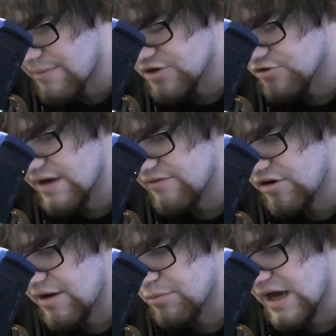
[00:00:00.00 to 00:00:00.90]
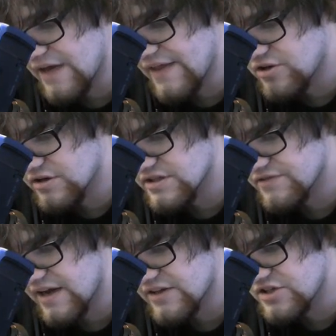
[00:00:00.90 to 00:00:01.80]
your graveyard, apply that target's
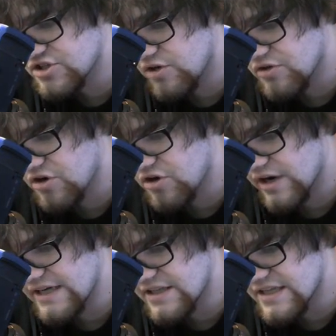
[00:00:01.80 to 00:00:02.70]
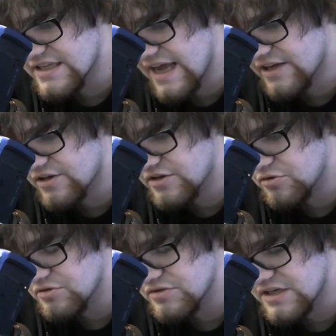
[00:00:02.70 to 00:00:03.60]
effect, then shuffle the target into the deck. You can
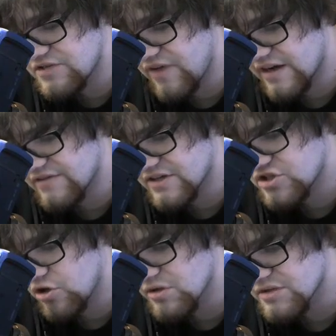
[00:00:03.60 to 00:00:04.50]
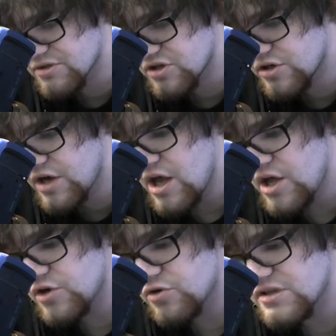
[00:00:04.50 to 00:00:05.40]
only use each effect of Ixchel once per turn.
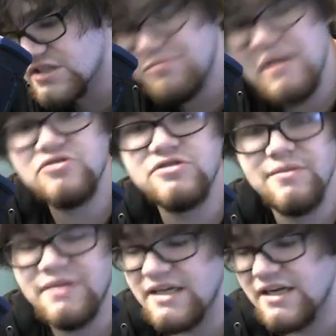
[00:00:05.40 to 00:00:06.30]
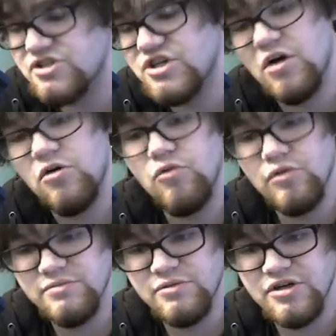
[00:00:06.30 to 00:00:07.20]
You can only special summon Ixchel
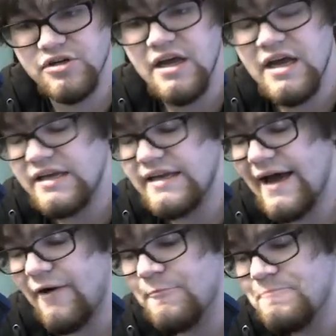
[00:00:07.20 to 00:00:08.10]
once per turn. Now,